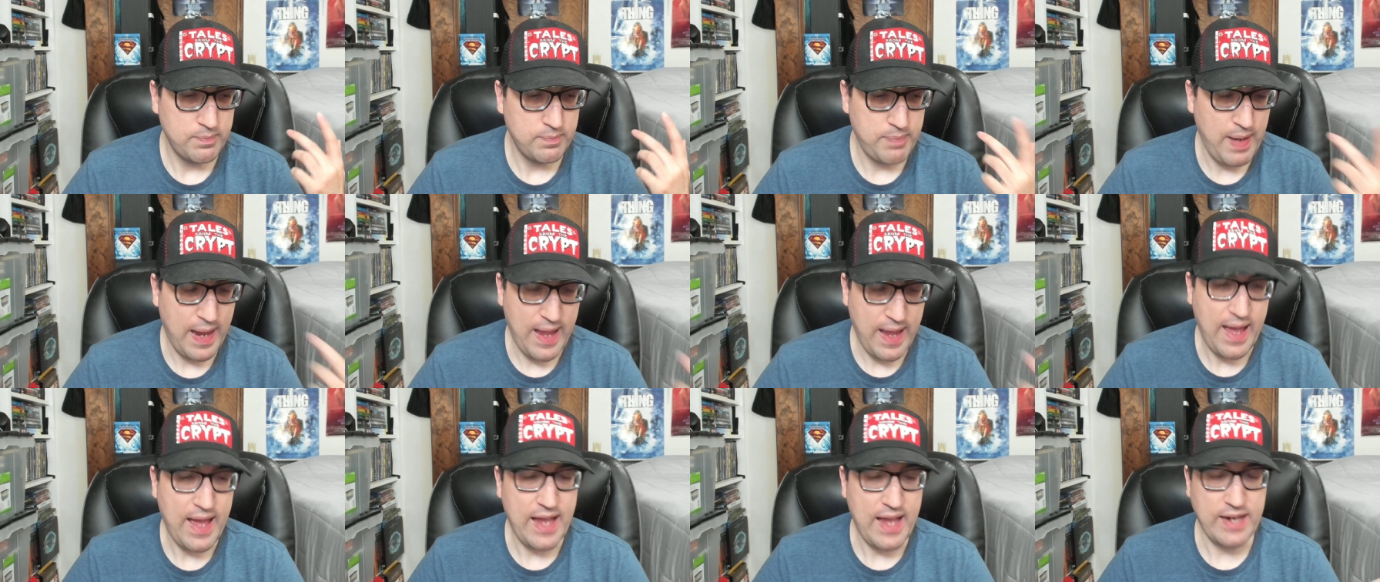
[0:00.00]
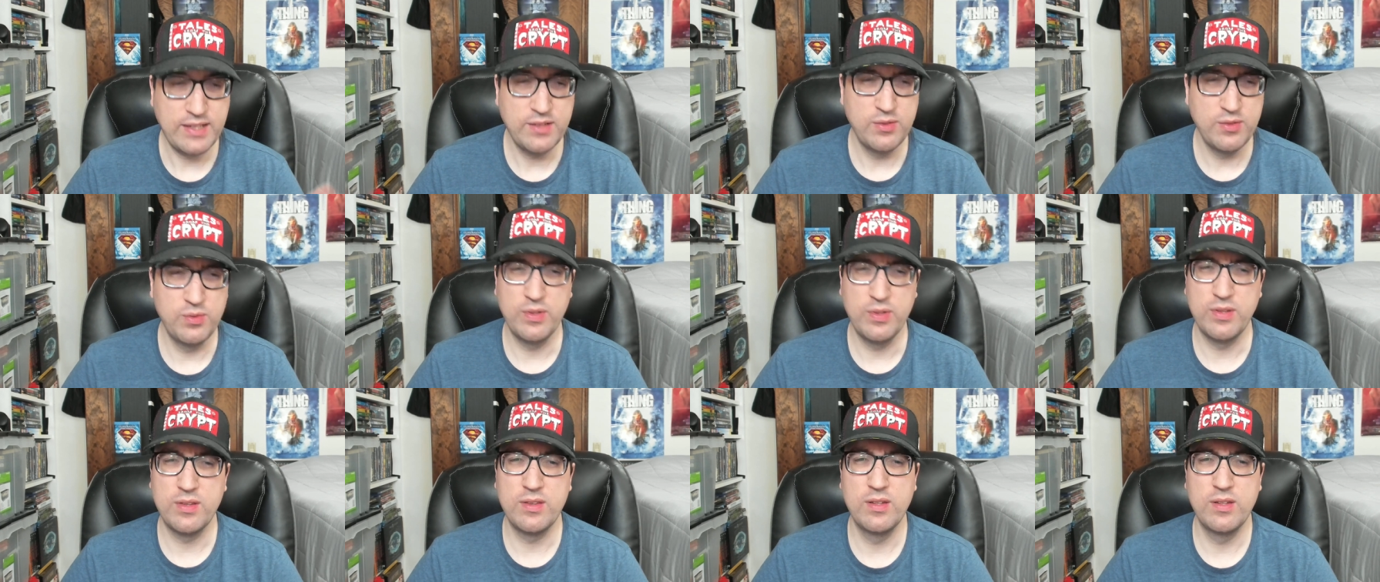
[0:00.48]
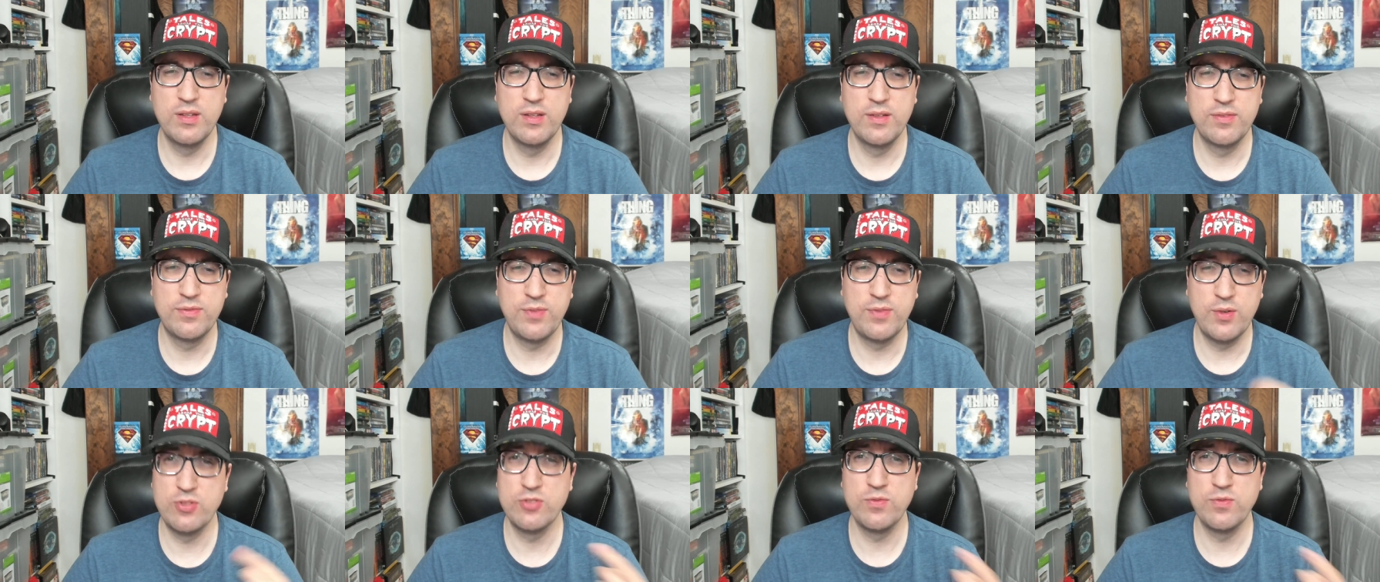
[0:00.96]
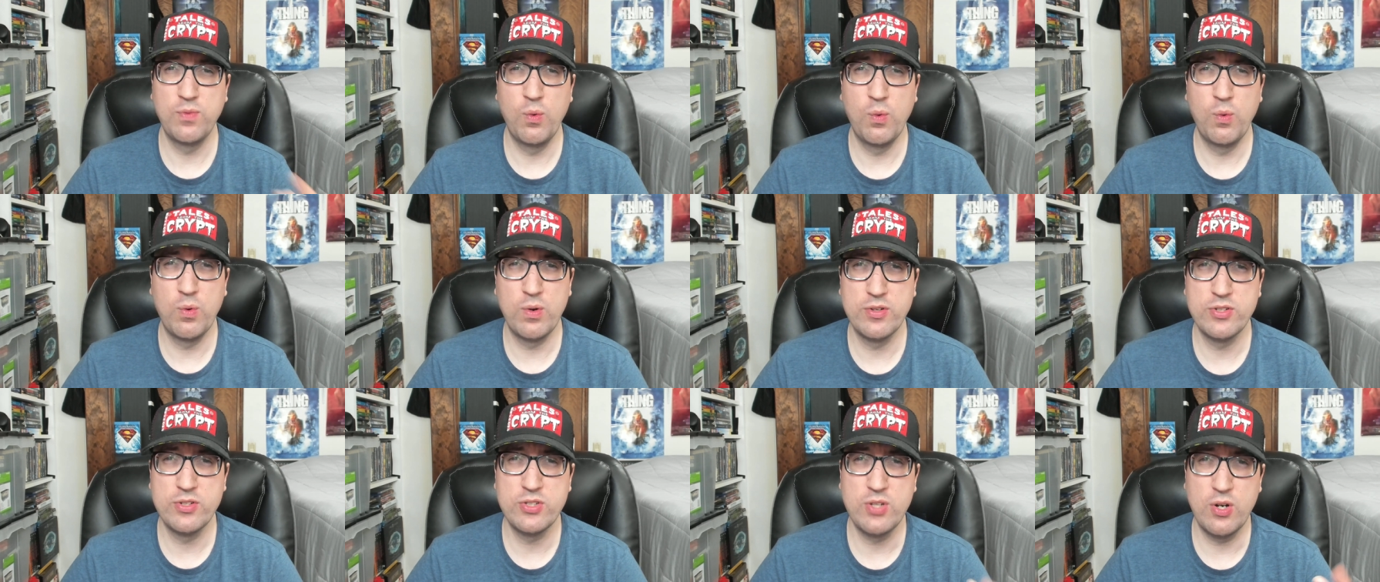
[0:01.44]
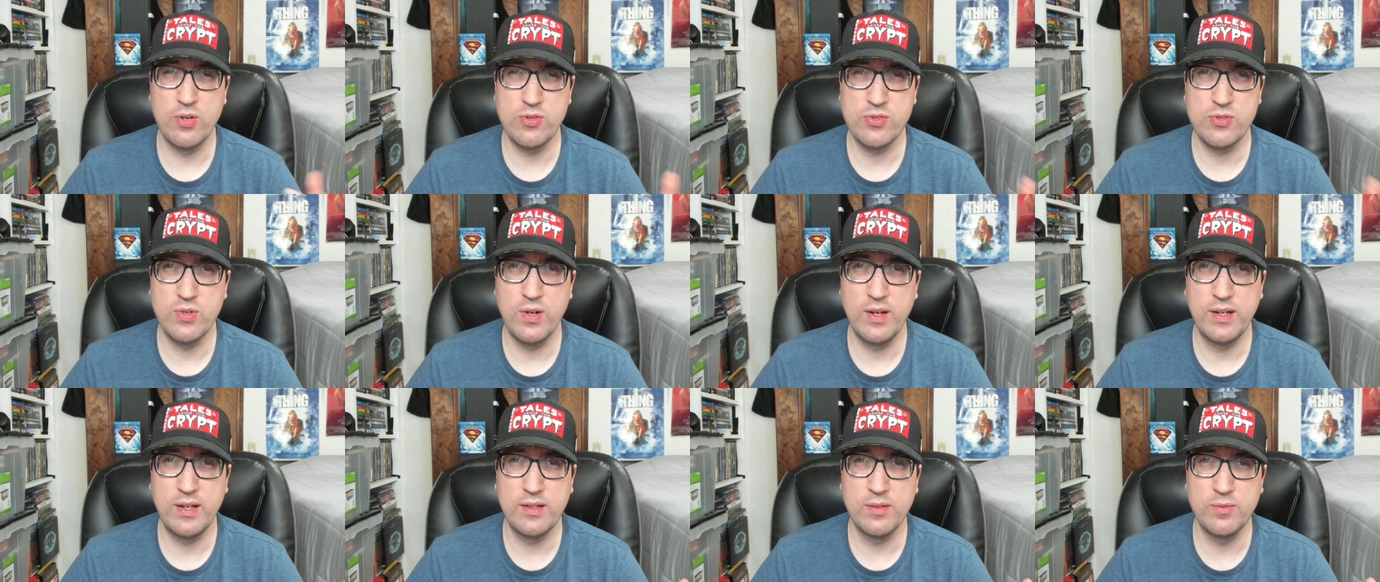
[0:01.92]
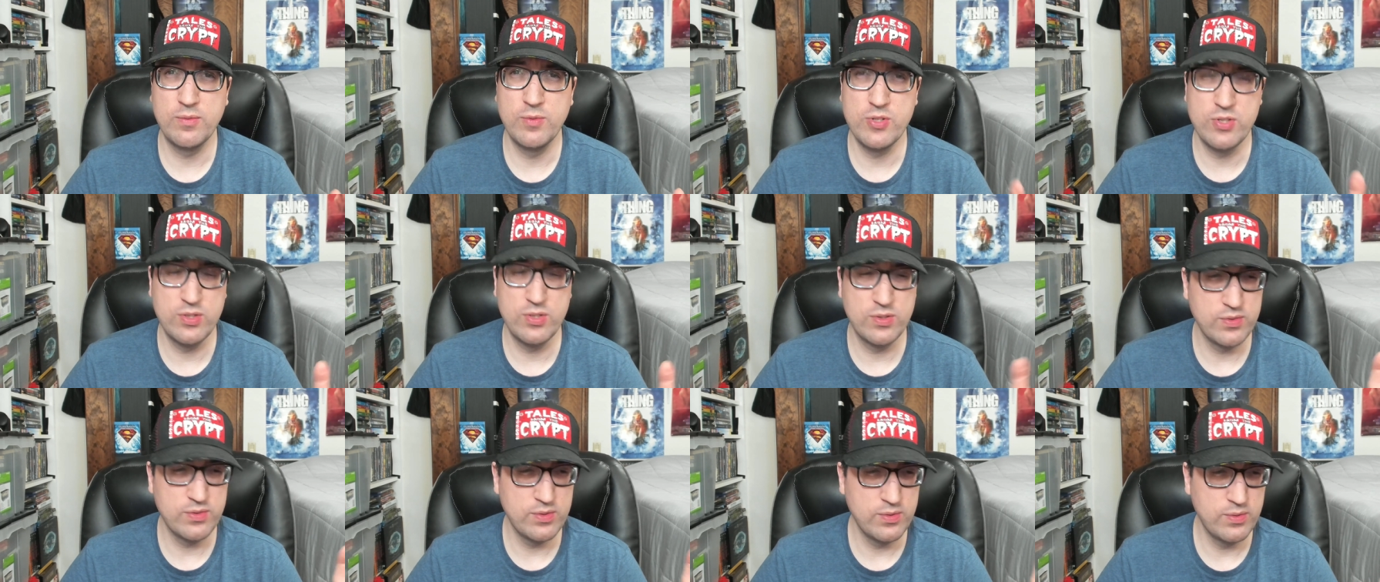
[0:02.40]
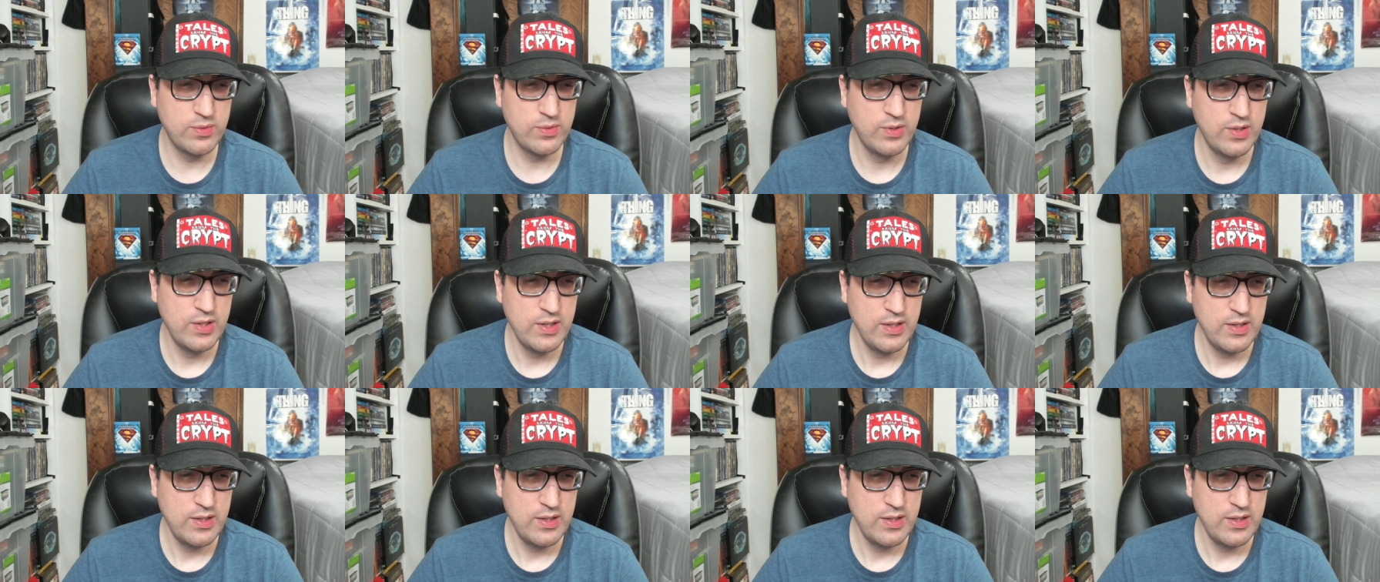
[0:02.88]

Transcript: pack with the first four Star Trek original